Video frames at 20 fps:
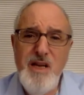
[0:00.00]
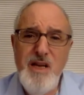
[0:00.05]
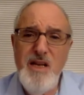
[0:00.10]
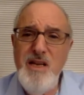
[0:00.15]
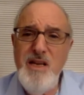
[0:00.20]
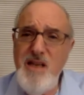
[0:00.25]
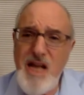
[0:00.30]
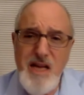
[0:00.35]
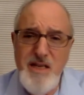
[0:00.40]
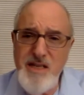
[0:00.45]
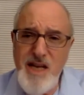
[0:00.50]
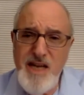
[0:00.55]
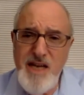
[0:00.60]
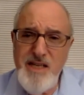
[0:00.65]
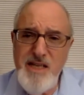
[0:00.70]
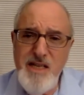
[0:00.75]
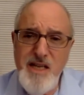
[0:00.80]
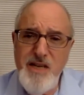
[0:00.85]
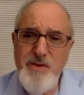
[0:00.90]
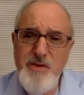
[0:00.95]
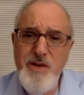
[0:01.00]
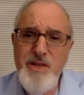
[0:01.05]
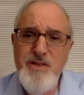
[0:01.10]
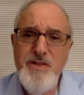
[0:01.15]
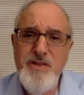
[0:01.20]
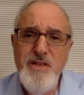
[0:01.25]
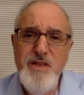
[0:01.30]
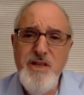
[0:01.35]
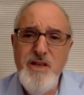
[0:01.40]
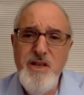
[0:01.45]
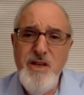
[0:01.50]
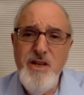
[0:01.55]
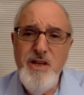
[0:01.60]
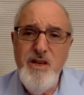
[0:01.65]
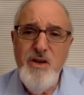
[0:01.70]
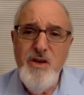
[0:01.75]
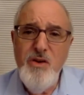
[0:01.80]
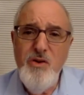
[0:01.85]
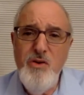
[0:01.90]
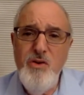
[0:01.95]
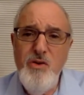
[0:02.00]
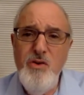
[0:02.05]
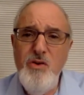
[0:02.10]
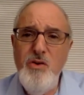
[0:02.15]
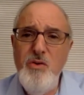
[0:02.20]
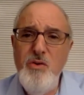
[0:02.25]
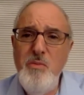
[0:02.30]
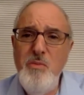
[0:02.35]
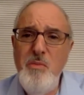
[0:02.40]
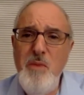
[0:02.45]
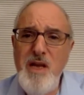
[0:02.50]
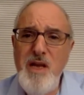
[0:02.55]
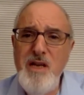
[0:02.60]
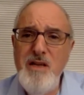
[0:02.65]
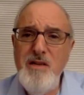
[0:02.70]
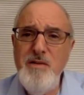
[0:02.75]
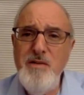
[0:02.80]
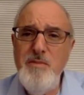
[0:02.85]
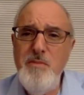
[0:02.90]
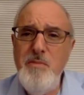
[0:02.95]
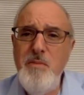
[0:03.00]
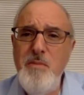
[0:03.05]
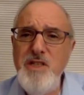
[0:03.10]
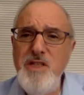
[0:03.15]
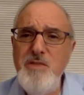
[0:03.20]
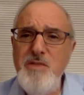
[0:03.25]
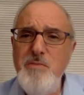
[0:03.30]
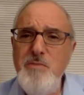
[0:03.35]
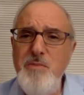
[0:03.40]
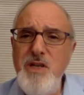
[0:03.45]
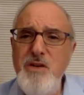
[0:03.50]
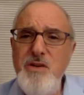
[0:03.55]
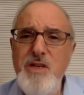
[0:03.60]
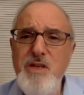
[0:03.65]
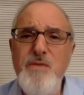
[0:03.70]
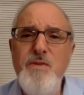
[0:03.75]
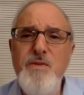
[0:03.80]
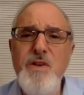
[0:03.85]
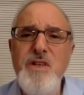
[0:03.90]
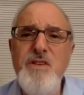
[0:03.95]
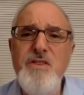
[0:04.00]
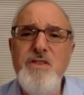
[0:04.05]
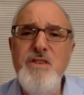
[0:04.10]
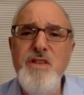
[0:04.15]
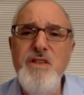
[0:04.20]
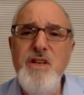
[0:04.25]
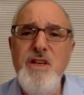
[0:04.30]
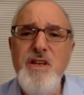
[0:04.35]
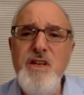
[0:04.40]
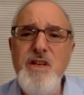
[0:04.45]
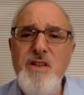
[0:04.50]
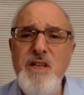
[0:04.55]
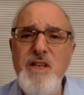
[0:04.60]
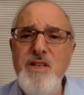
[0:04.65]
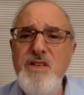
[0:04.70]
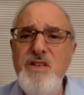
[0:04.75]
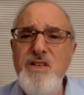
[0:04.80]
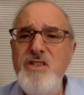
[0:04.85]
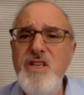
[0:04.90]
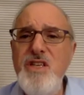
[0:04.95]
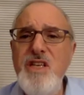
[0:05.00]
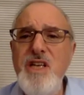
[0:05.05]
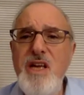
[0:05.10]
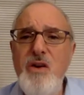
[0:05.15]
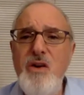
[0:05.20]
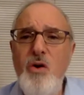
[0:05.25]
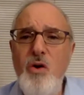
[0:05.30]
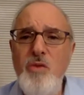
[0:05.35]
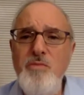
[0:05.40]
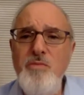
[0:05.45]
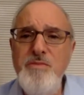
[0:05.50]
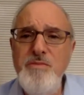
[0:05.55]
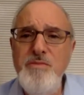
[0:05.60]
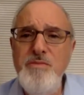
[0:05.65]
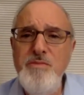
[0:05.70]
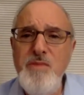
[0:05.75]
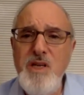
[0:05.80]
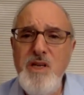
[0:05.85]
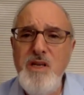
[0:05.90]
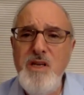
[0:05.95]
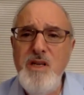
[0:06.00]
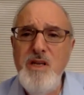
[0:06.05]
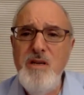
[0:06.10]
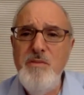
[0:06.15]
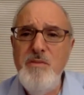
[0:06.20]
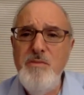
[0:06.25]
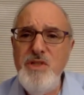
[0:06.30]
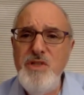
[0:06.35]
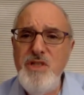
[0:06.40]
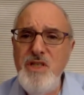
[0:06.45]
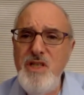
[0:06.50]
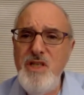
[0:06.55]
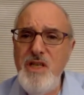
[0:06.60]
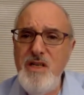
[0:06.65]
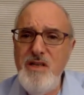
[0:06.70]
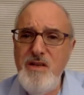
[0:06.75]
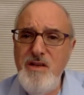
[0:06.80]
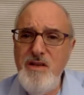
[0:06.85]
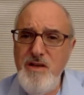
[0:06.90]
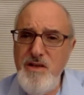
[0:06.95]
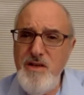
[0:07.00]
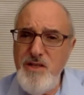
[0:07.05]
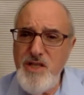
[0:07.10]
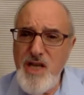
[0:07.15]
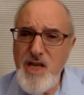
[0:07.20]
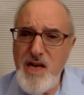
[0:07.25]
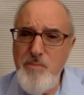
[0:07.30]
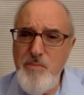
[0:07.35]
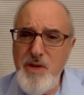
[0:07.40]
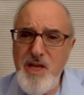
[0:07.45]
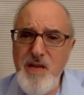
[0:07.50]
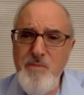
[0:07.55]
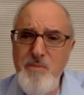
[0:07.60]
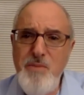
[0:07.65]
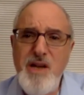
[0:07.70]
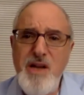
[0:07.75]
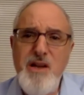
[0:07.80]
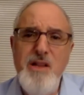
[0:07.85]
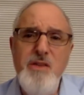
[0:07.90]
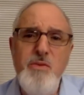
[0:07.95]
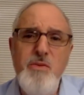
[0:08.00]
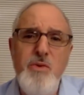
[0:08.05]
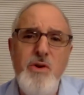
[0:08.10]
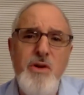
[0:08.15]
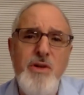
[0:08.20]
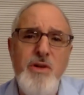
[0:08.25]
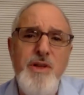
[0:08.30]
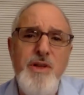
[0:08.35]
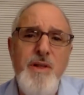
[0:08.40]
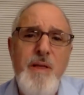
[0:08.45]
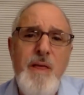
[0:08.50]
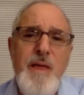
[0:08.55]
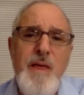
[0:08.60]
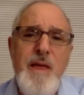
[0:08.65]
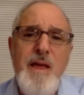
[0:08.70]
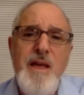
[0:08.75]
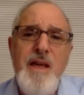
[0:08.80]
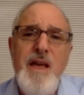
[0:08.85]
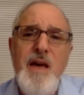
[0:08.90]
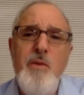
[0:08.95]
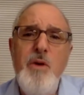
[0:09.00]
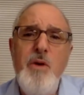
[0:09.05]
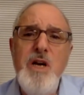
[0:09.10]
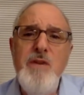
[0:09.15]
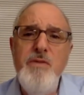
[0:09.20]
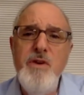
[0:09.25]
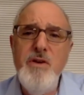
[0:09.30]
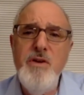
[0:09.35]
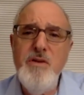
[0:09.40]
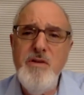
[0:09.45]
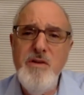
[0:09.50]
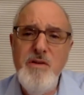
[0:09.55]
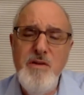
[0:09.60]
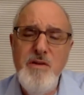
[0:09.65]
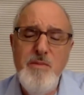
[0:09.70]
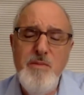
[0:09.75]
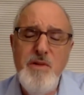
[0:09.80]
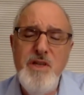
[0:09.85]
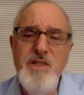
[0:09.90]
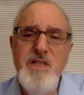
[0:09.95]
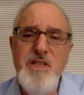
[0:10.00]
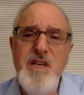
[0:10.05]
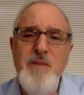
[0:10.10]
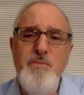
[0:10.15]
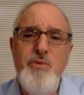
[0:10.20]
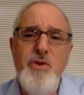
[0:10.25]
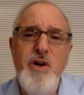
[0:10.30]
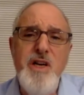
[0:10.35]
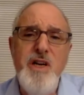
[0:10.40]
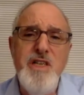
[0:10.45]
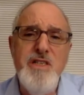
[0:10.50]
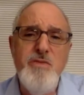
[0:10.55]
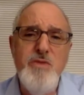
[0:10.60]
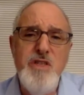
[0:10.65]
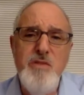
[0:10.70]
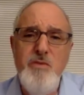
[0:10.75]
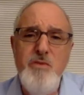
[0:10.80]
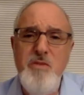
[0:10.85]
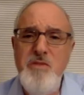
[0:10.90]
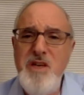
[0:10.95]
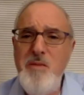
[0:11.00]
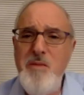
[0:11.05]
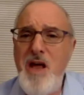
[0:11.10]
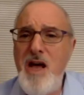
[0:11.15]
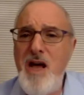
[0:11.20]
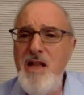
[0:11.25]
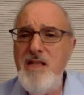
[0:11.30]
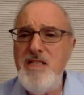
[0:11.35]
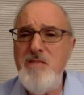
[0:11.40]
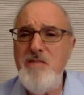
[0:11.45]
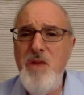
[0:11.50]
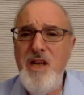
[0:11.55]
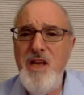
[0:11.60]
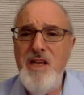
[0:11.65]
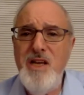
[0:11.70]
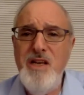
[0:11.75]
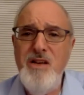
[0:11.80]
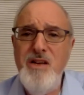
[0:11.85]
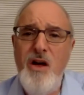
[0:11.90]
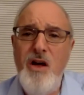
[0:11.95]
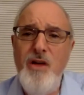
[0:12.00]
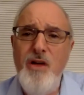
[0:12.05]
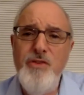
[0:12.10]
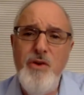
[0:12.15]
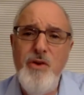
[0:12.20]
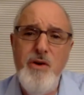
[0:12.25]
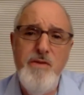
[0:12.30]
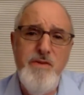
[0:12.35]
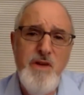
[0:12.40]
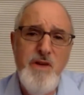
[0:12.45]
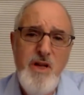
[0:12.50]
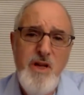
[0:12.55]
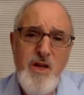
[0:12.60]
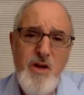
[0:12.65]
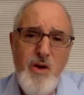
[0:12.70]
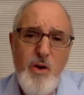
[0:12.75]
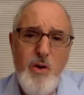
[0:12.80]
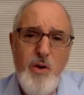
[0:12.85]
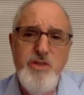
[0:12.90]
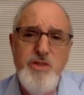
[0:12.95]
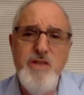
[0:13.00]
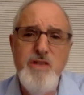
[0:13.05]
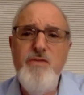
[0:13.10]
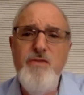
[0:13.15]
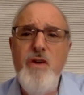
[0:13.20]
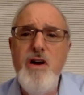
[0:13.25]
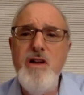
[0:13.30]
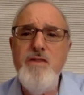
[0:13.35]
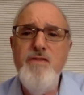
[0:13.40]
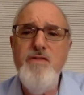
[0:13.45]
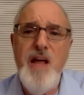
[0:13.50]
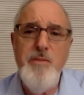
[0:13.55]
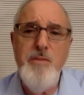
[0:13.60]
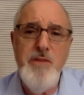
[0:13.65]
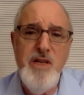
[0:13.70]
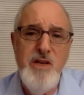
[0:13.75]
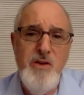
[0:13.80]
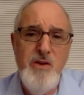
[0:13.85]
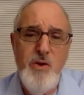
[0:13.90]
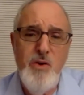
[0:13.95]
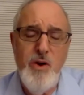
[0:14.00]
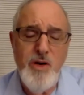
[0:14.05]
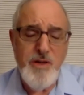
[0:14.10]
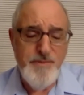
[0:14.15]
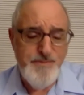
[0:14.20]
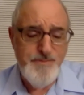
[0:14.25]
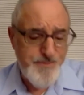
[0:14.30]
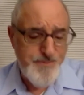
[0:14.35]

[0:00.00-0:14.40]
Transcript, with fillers: 1900s who made a much bigger difference than just sitting at home. But she did, she had a big impact on the world. And one of her contemporaries was a woman named Alice Menken, also of old Sephardic family in New York.